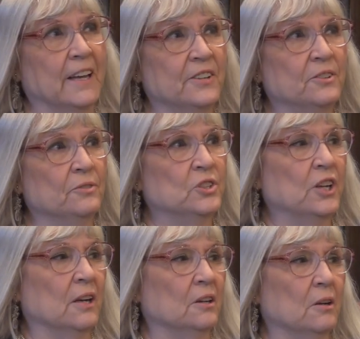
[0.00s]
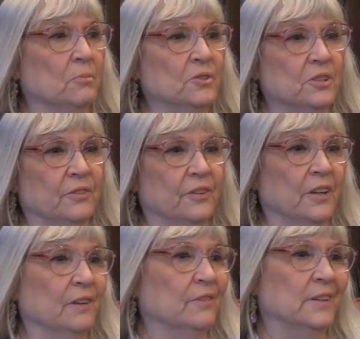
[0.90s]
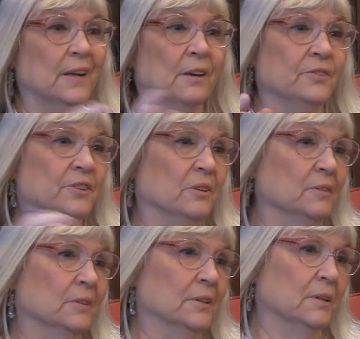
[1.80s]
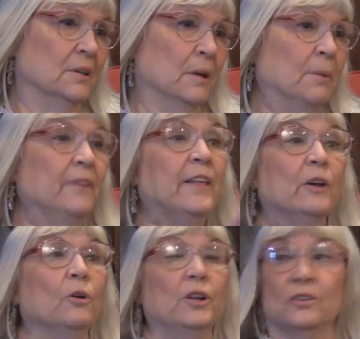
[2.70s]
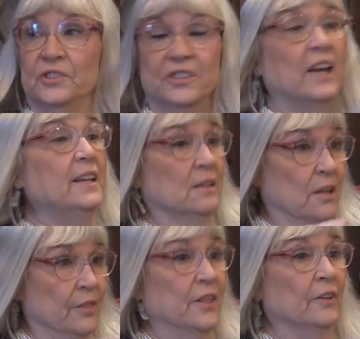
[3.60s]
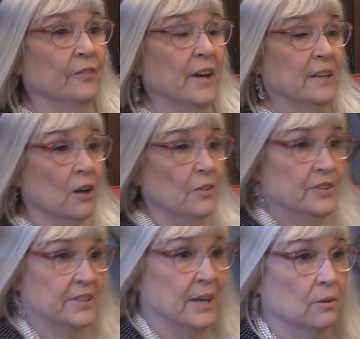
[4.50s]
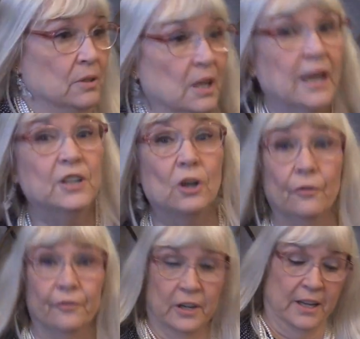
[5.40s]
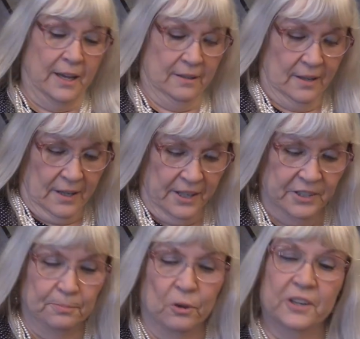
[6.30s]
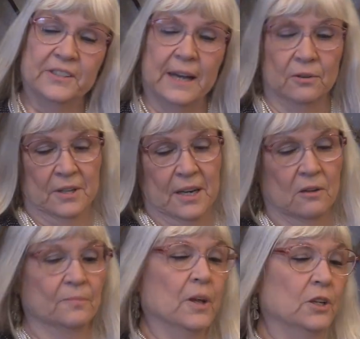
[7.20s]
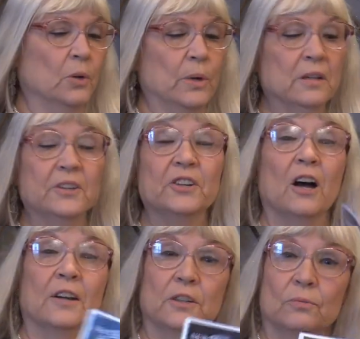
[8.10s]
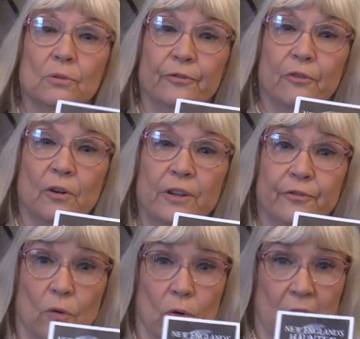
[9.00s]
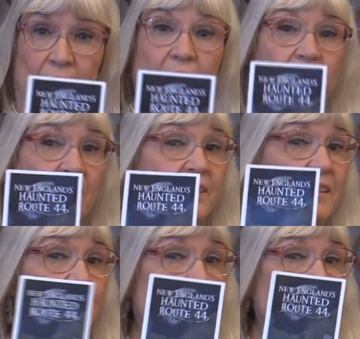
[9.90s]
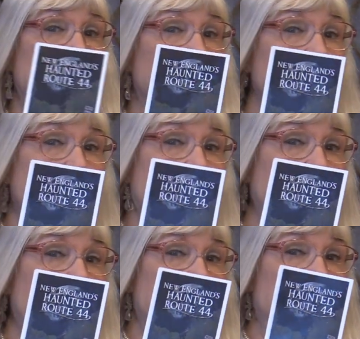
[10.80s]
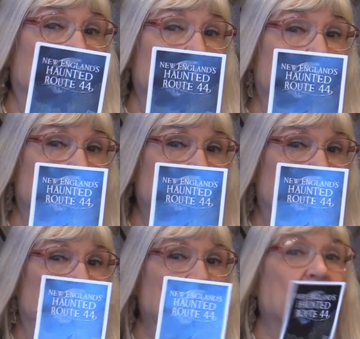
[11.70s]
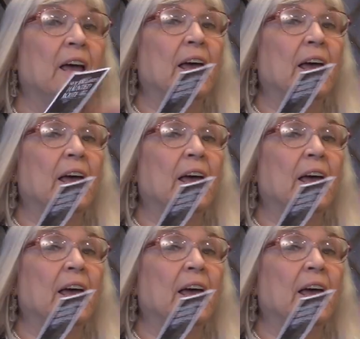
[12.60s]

I guess those channel numbers are different in every town. So. Yeah, they are. But if they go to your site, they'll find all this out. And right, don't forget, yeah. this book is out now. New yeah. England's Haunted Route 44. This is out. You can get that now at the bookstores.